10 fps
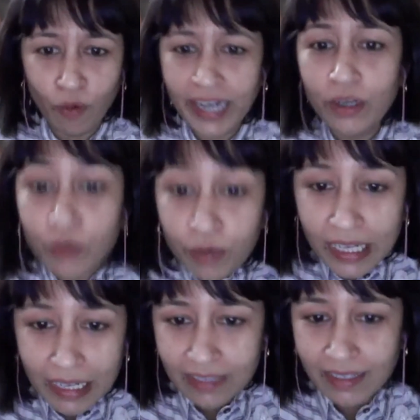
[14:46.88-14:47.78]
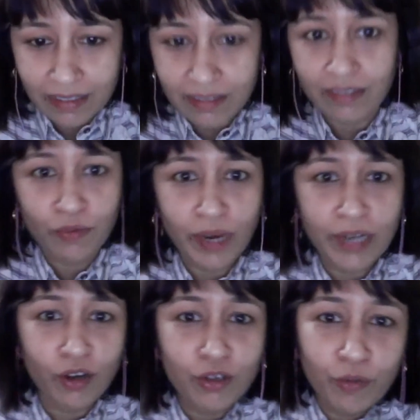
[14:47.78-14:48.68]
Why 2 degrees Celsius? Why
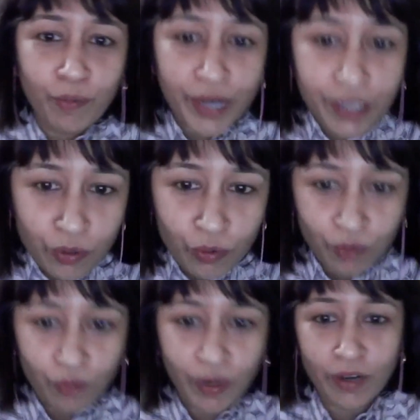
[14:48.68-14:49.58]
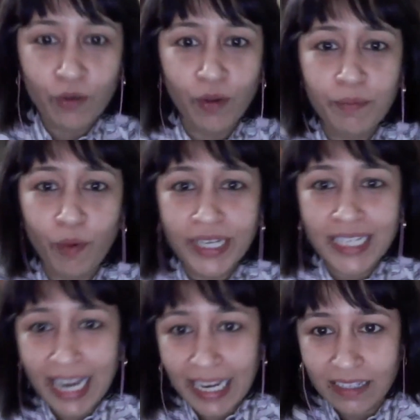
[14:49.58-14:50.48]
not 2.2? Why not
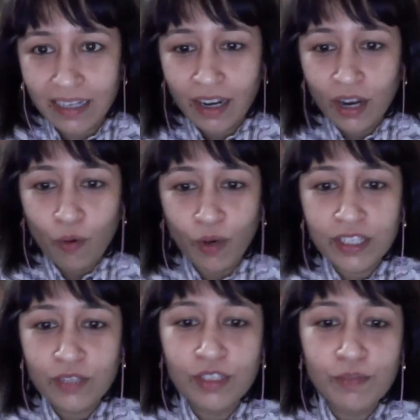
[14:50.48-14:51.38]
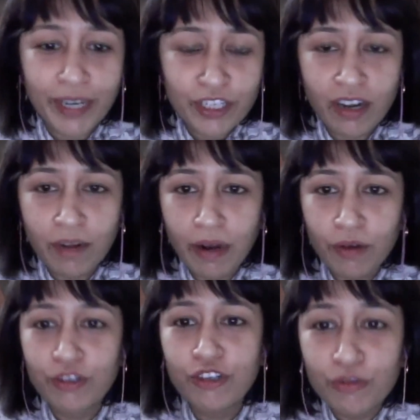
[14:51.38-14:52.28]
1.8? What is so special
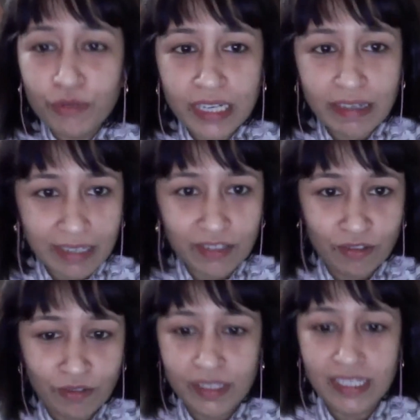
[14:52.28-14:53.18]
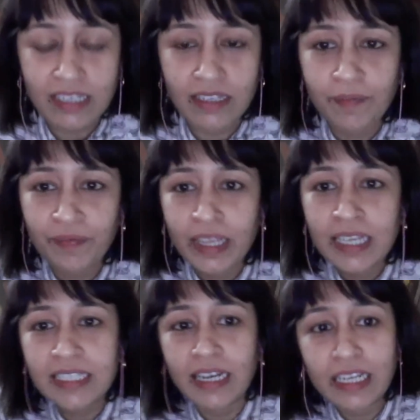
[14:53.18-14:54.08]
about 2 degrees? Is it a
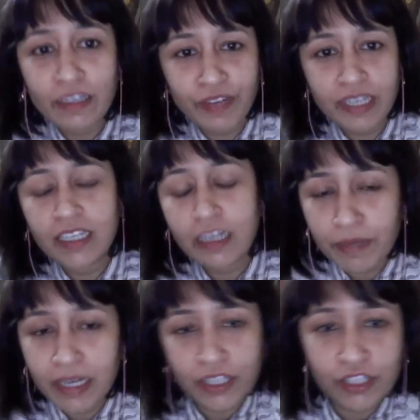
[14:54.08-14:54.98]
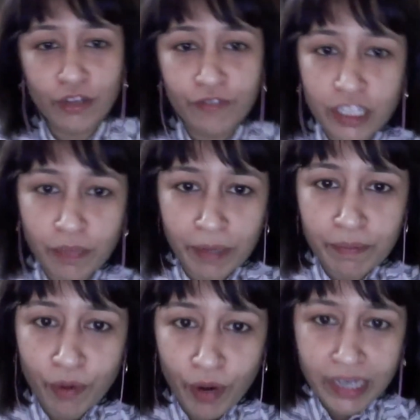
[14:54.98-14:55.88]
scientific determination of a
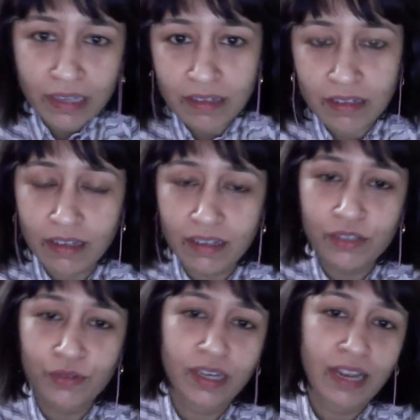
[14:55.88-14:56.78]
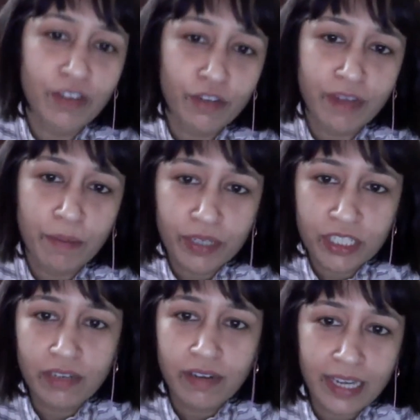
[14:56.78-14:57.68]
tipping point, so the level of
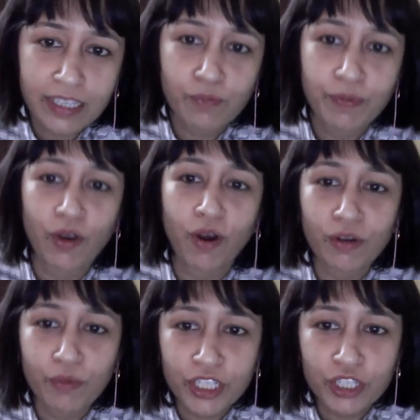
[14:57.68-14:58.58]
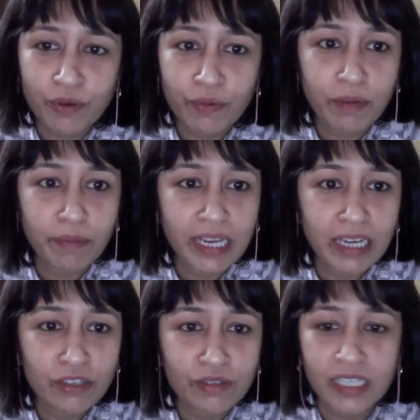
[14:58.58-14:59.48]
temperature rise beyond which we will
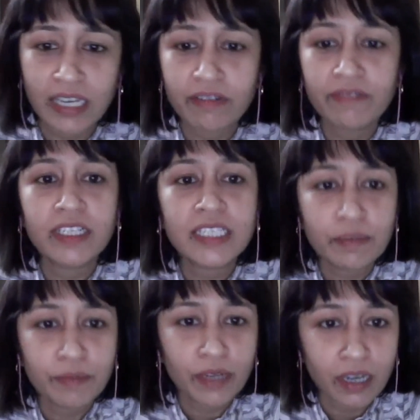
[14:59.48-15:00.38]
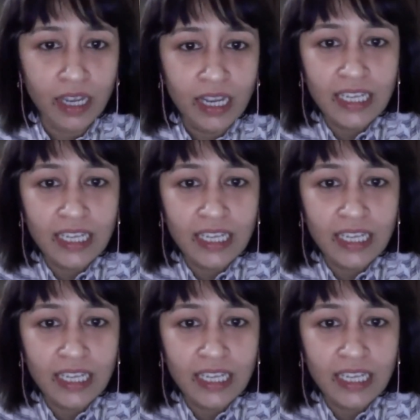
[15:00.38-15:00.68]
begin to see reversible